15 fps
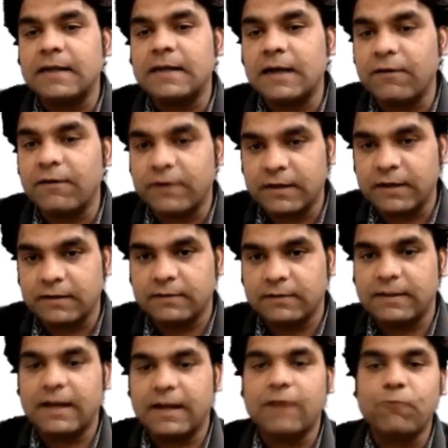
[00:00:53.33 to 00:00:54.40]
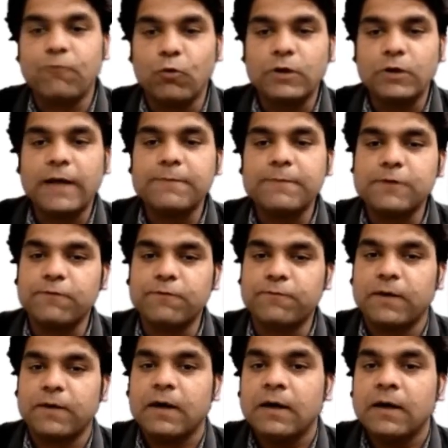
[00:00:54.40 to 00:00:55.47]
governor. There are four types of
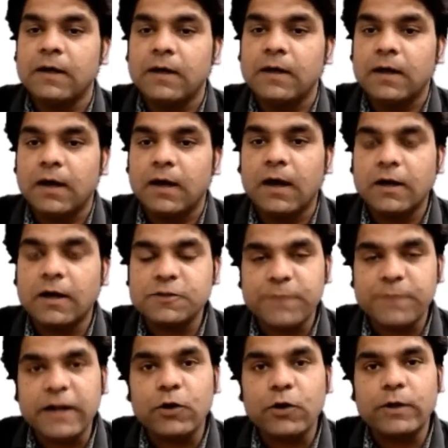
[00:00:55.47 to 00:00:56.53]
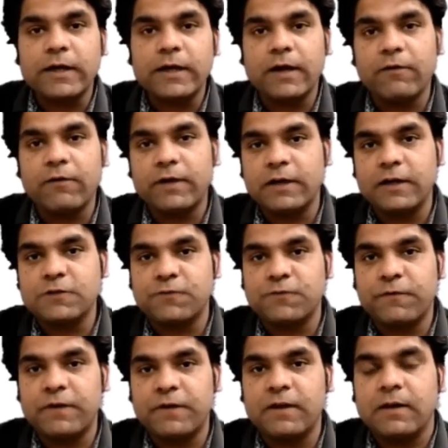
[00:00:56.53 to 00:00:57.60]
spring loaded governors we
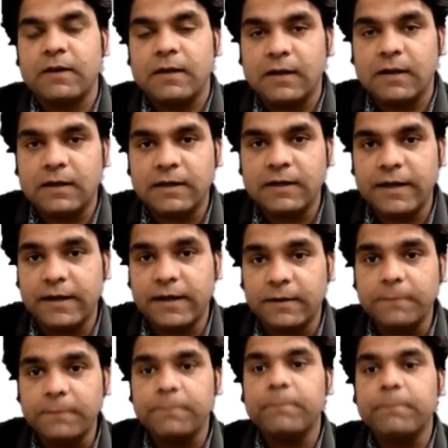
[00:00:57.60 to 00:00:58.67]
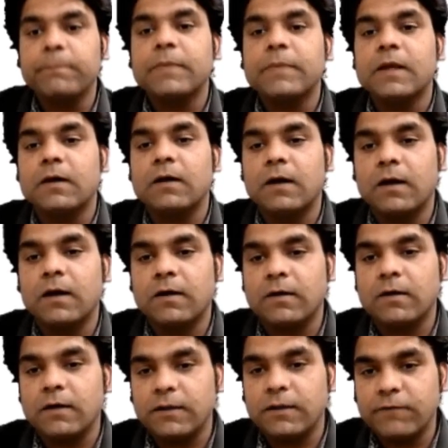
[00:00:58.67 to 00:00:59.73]
will learn here,
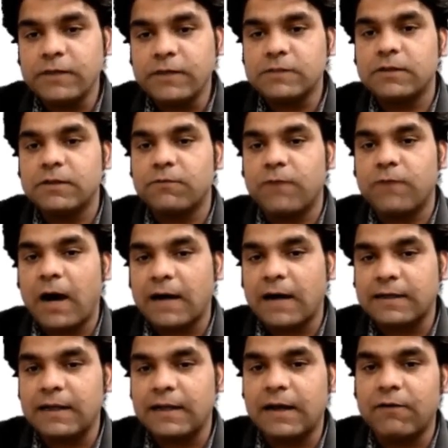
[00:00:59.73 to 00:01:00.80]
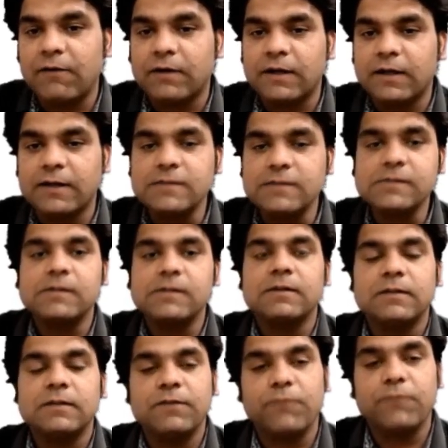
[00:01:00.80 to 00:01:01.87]
in which the Hartnell governor is
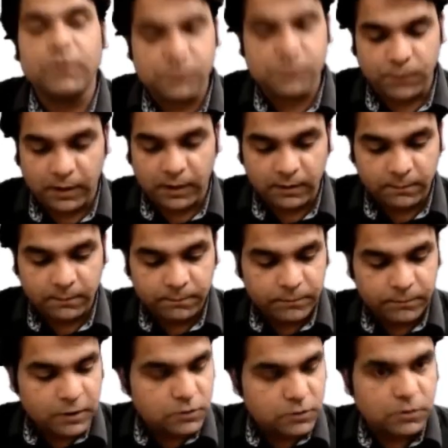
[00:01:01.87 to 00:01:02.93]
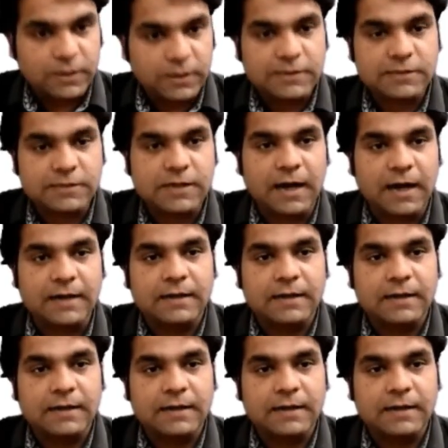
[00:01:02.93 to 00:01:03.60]
the first one. So let's start